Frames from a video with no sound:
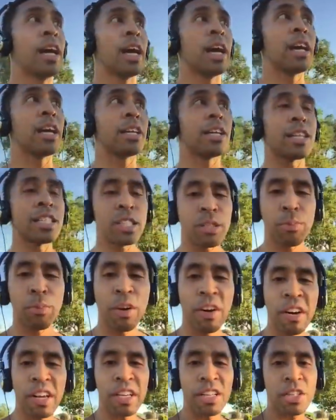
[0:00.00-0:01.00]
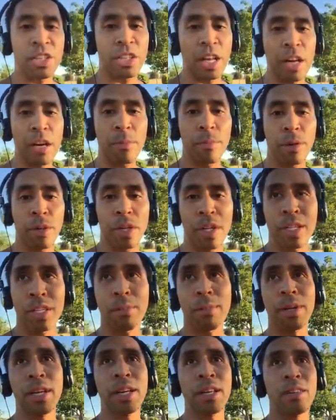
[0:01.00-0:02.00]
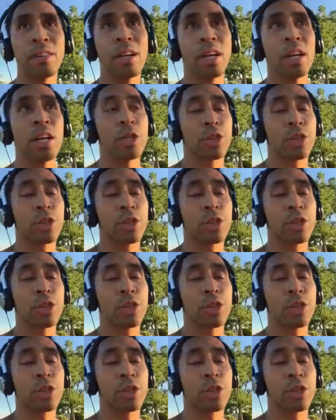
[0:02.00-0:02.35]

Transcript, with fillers: and that's just very understandable because I mean,